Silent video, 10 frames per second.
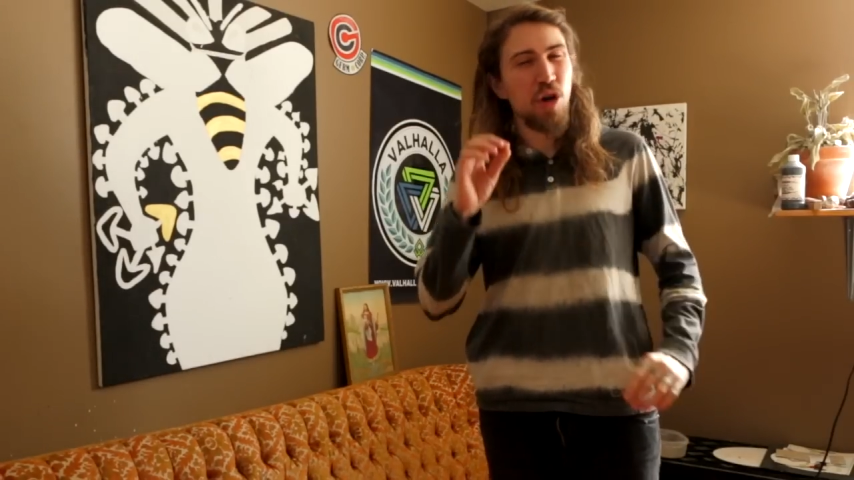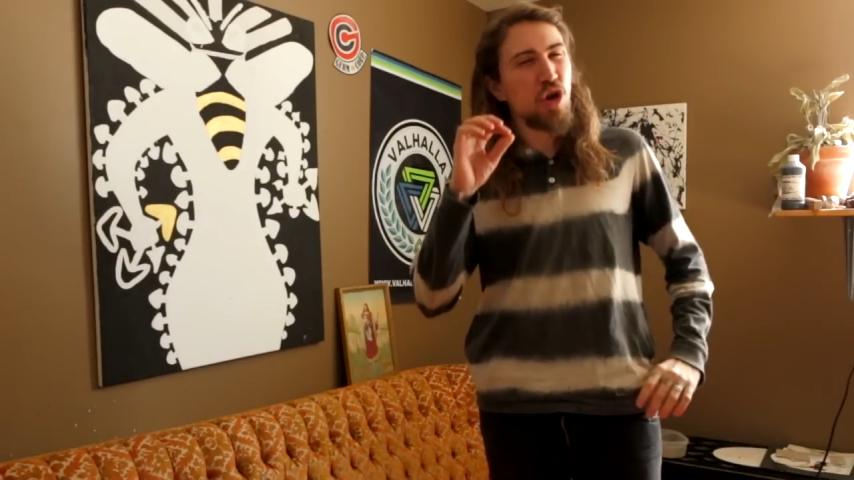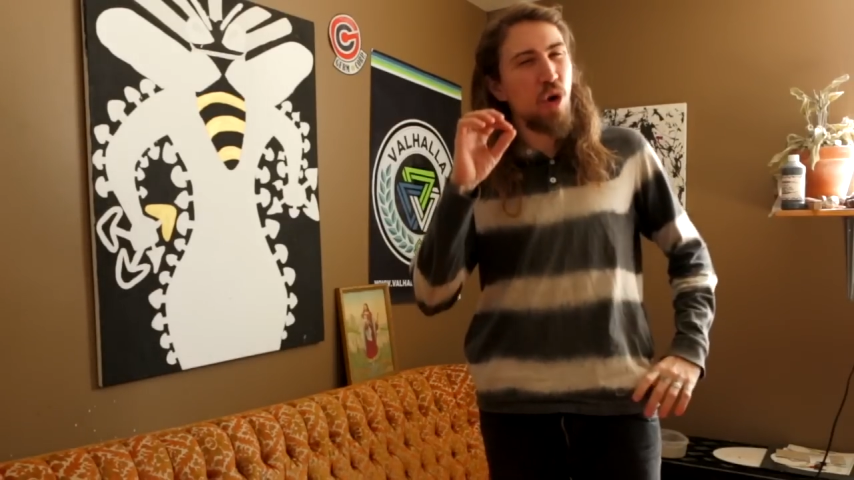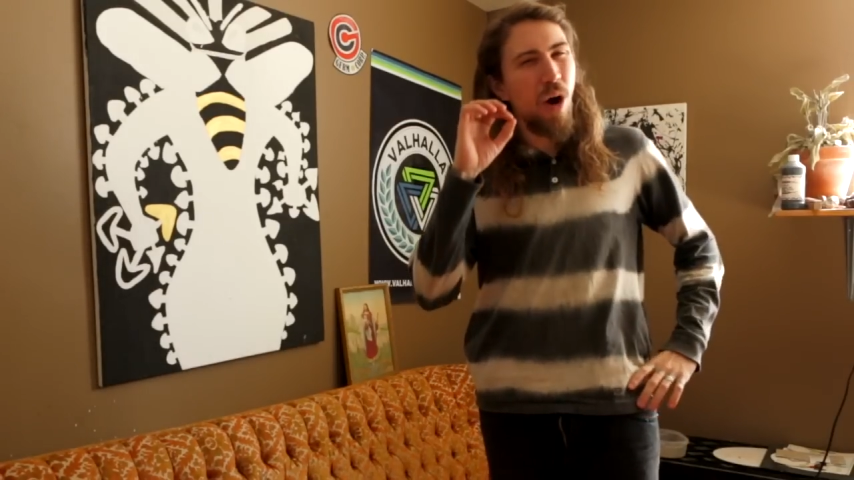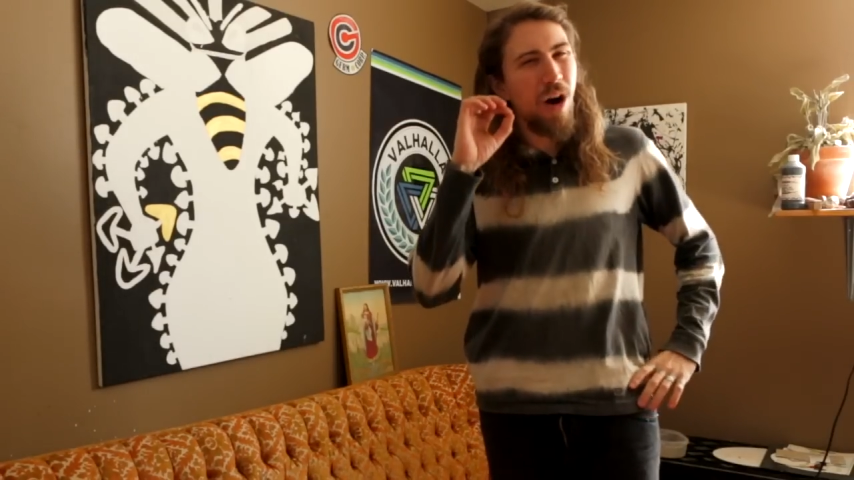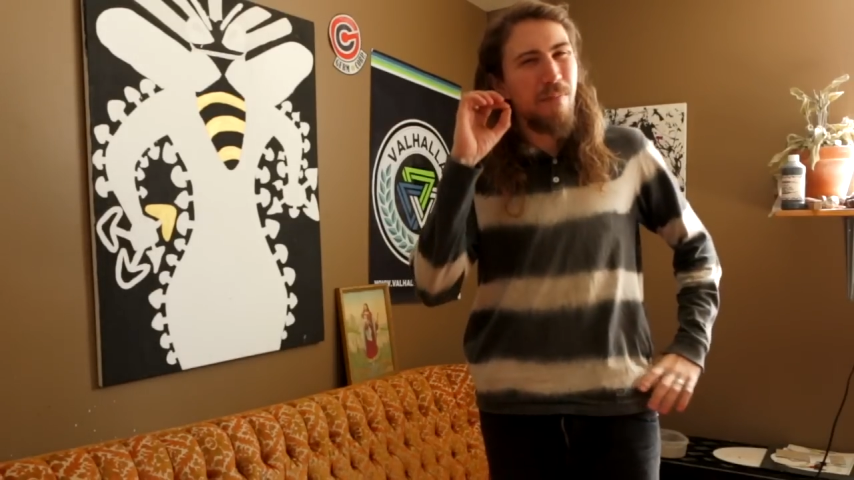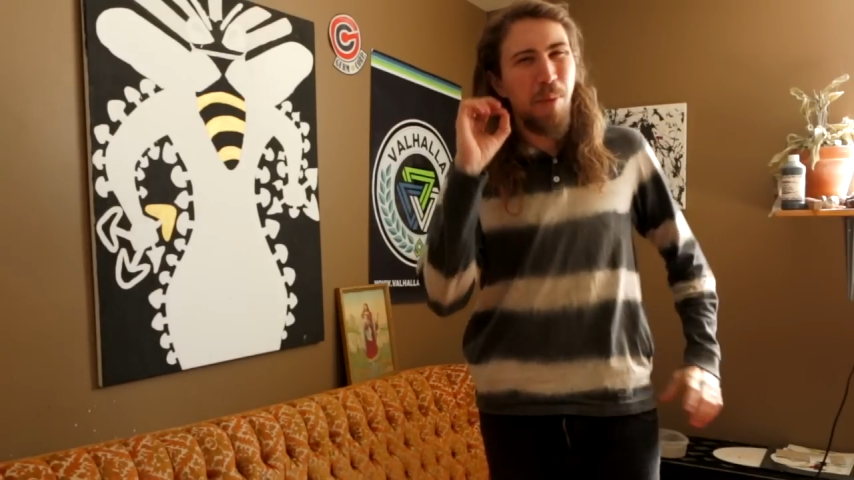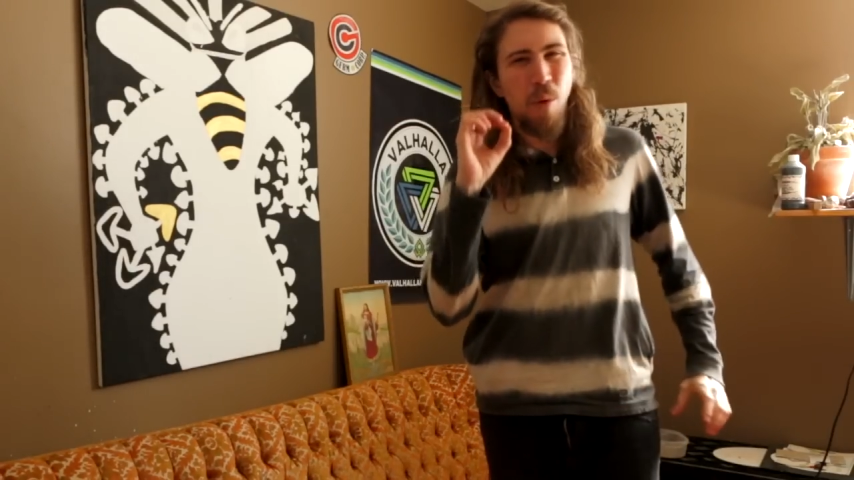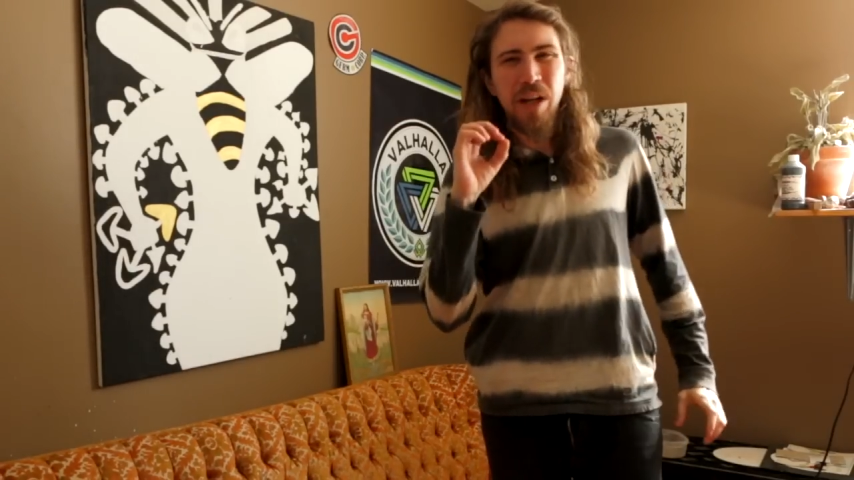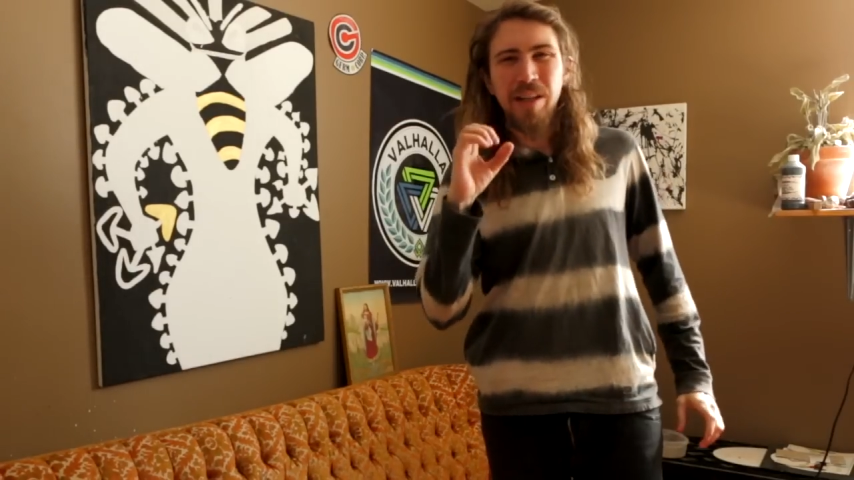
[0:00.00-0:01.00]
are so on
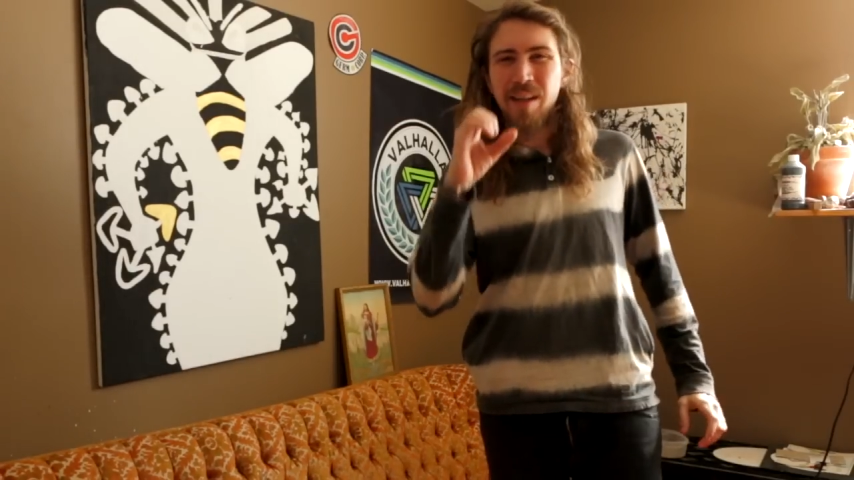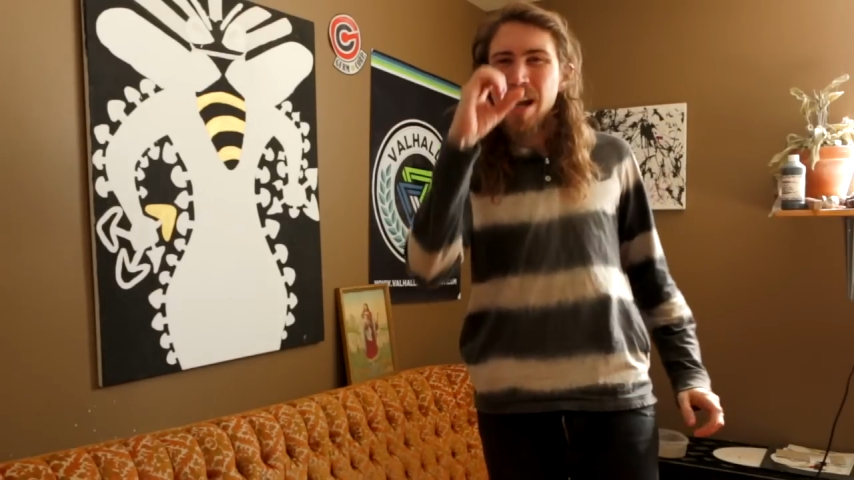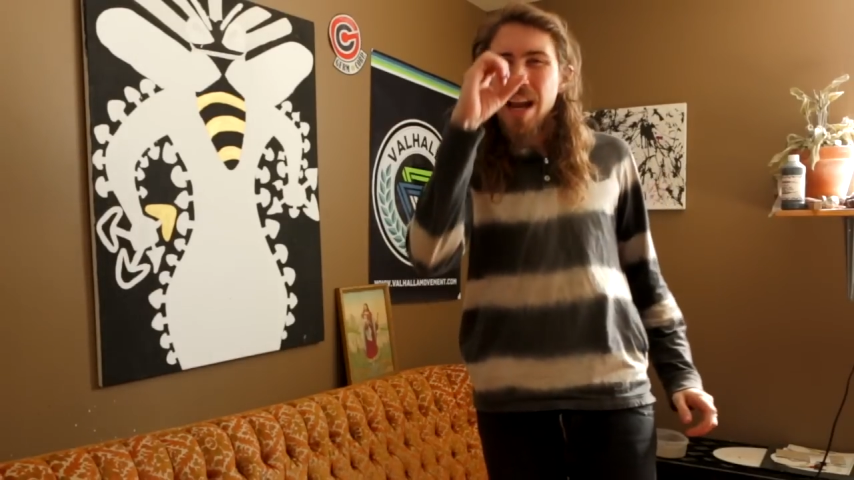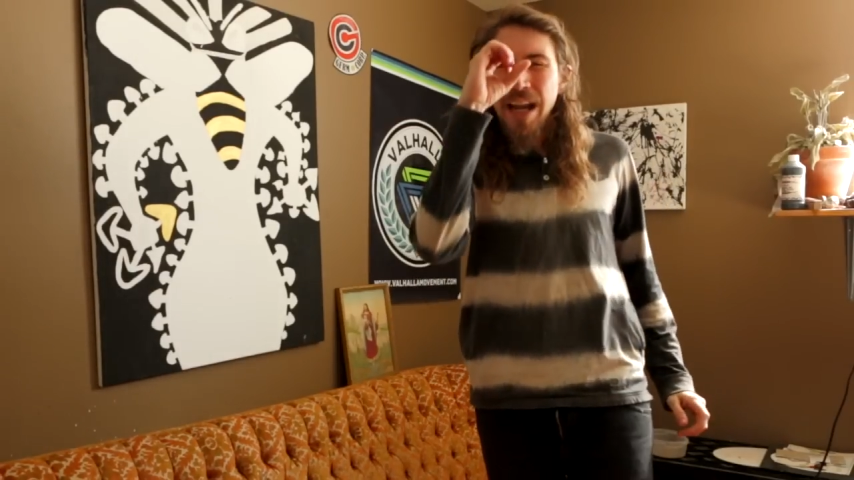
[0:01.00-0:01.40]
point